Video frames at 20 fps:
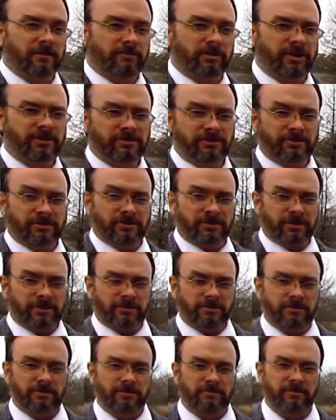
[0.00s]
Brothers and
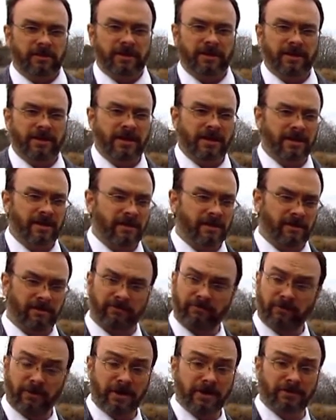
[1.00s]
sisters, you may,
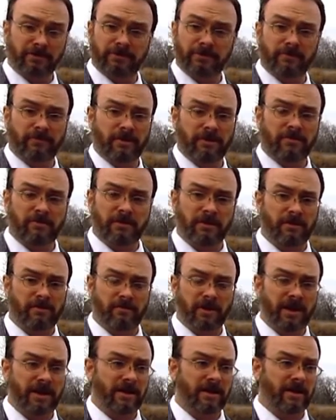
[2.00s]
and friends, you
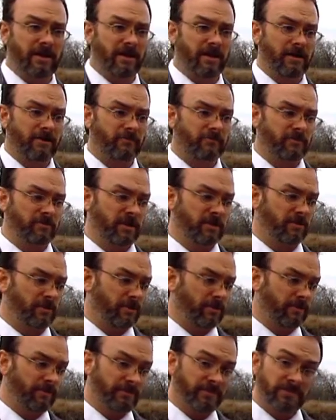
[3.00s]
may
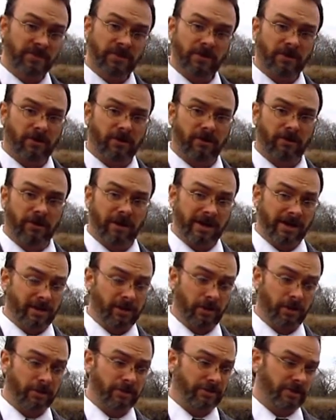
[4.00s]
remember, or I
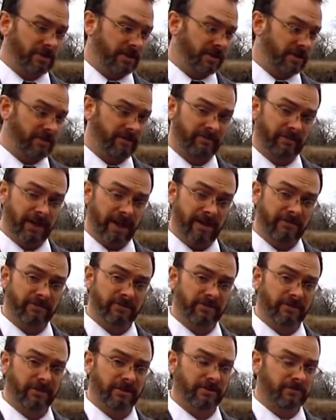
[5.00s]
encourage you to, if you
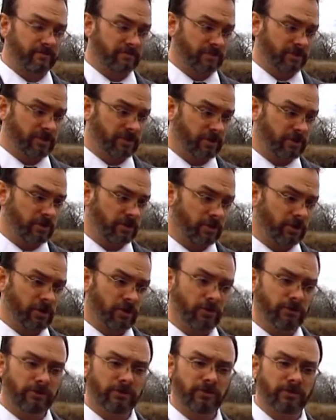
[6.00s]
haven't seen it, to
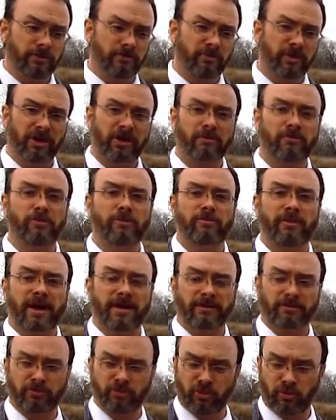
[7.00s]
go to the parable
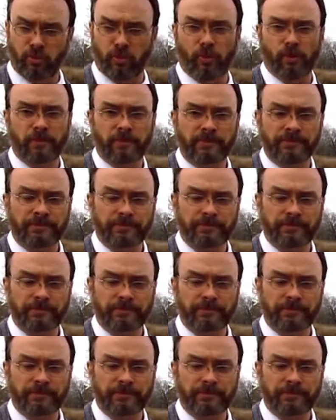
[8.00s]
about the pool.